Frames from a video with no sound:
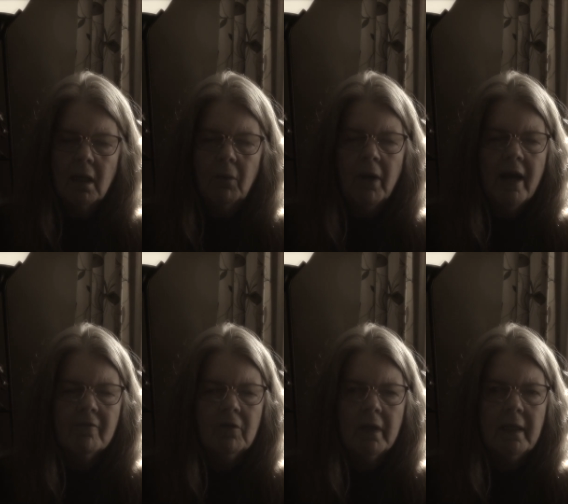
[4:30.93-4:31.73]
I will
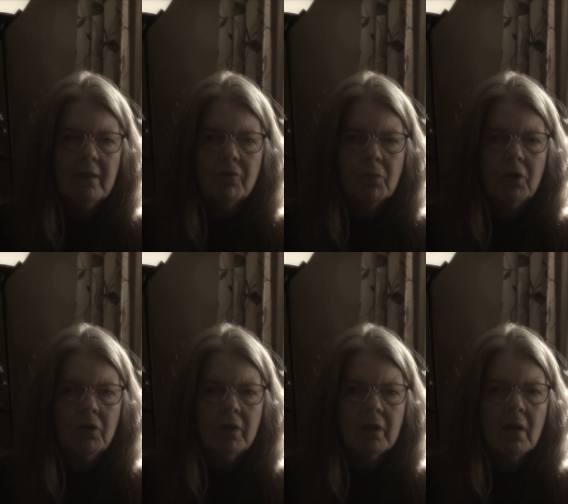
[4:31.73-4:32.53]
have links where
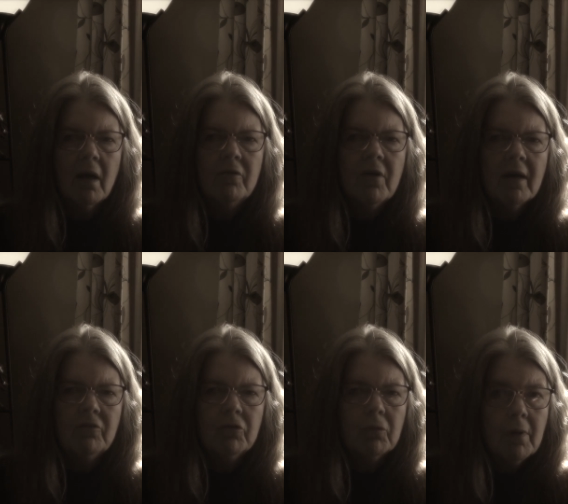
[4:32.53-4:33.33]
you can
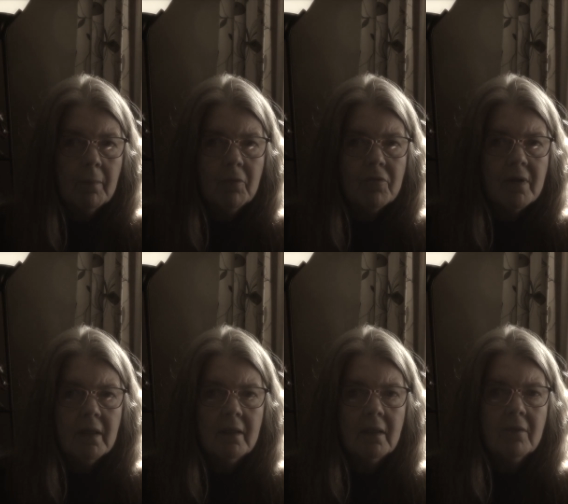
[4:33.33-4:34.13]
contact your
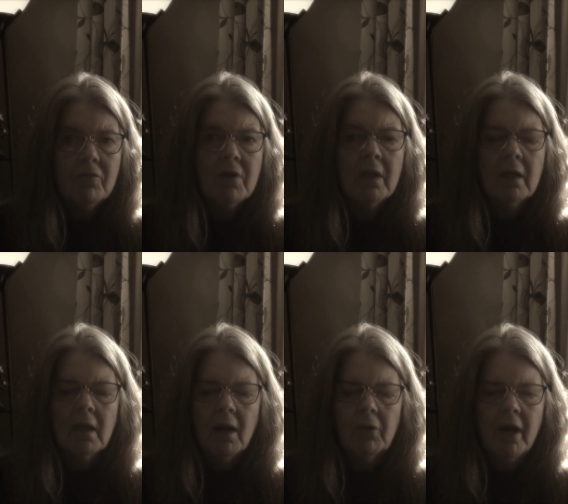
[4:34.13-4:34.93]
representatives.
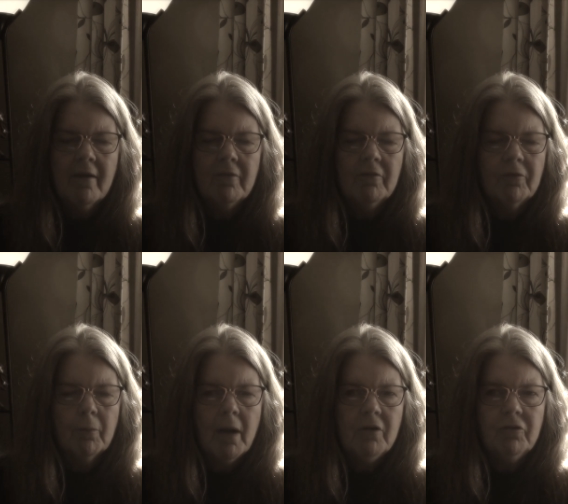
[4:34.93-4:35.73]
I will have
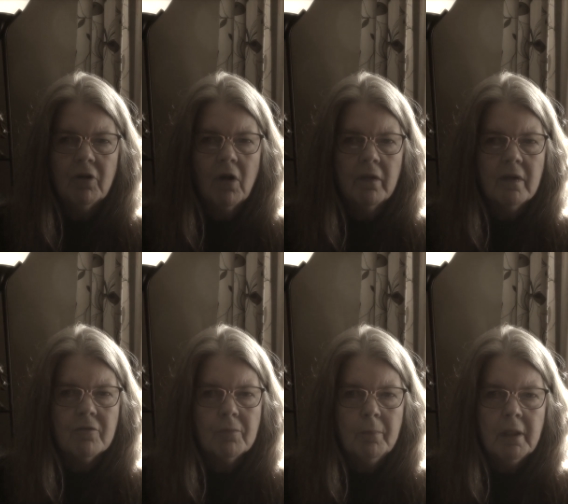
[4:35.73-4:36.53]
information on
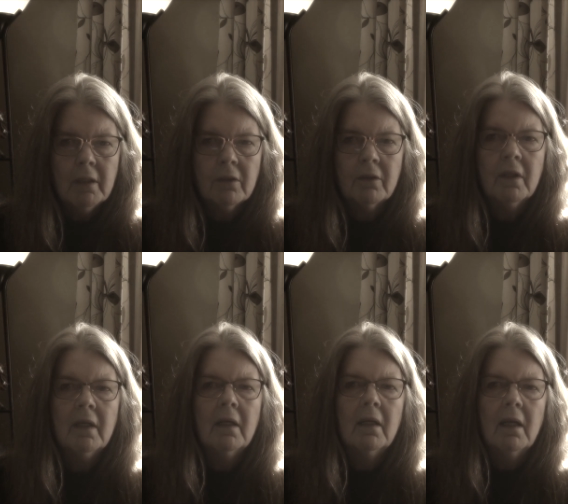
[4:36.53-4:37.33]
this bill
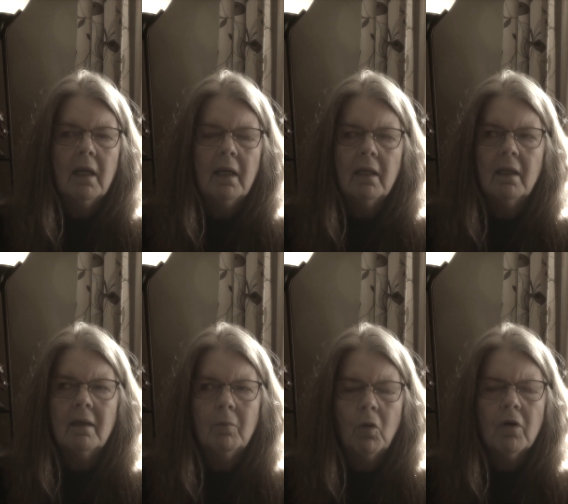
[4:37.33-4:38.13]
and
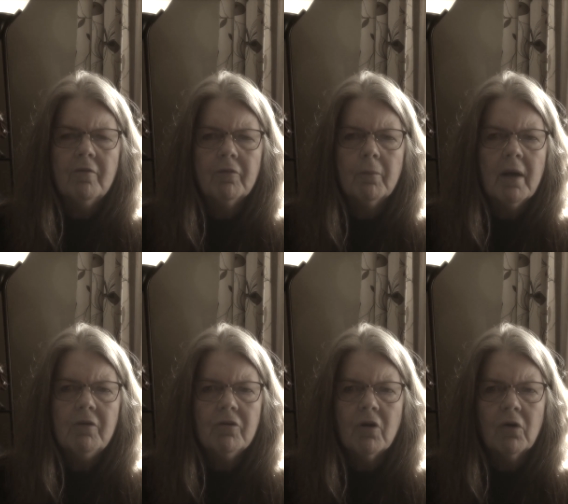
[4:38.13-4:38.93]
more
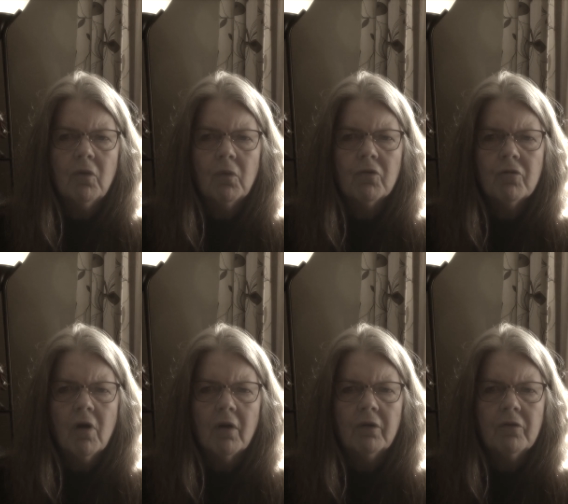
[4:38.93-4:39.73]
information on horse
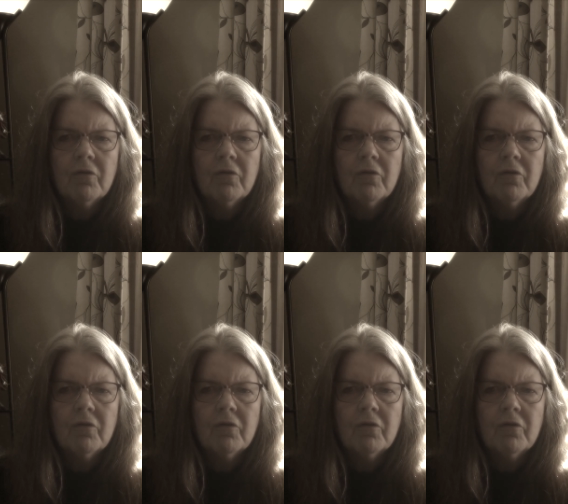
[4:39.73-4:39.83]
slaughter.